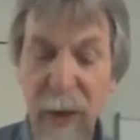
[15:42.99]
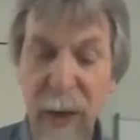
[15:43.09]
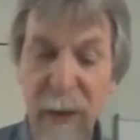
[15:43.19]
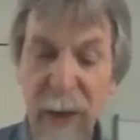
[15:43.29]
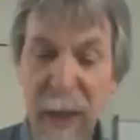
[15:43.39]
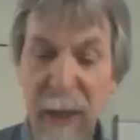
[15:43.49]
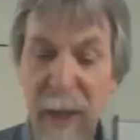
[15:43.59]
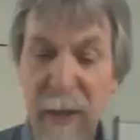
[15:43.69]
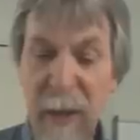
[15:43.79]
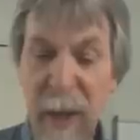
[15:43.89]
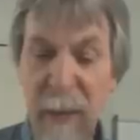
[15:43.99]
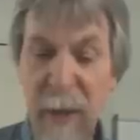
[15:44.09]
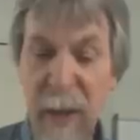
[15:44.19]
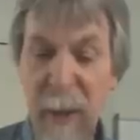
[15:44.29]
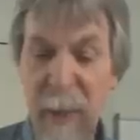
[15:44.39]
and then at time
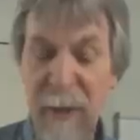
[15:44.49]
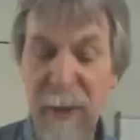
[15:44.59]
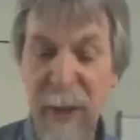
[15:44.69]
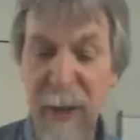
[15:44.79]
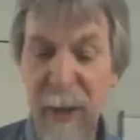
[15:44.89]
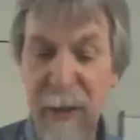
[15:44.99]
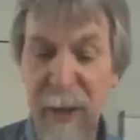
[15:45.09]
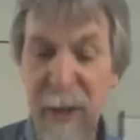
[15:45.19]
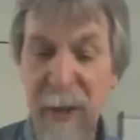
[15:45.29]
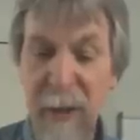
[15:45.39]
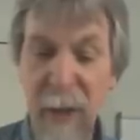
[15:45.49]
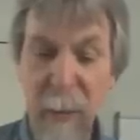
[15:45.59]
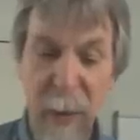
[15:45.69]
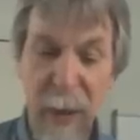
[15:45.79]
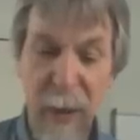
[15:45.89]
t plus delta t
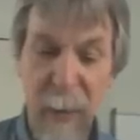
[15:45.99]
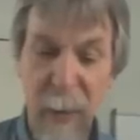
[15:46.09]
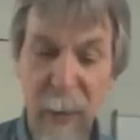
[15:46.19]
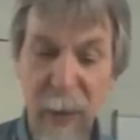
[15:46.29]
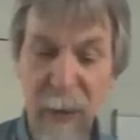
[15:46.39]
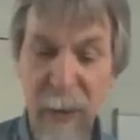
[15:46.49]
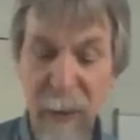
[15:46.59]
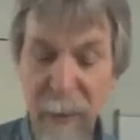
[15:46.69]
not being operational.